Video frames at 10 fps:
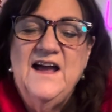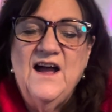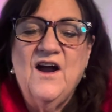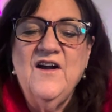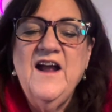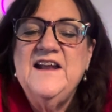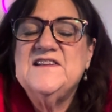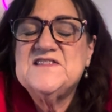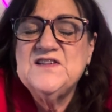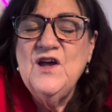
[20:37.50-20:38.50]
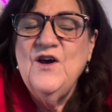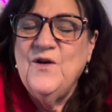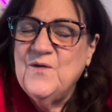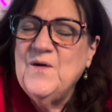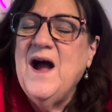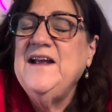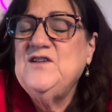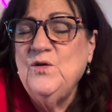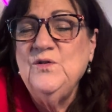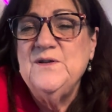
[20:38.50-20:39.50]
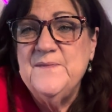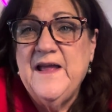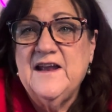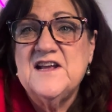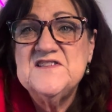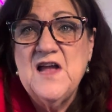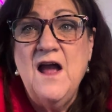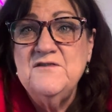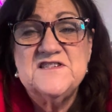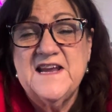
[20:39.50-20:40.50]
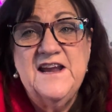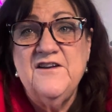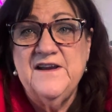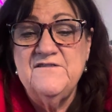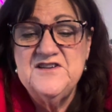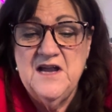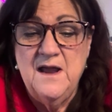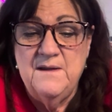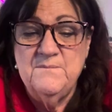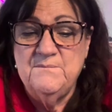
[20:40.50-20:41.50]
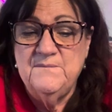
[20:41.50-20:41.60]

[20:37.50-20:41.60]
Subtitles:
All right, so I told him that because I was scared every time.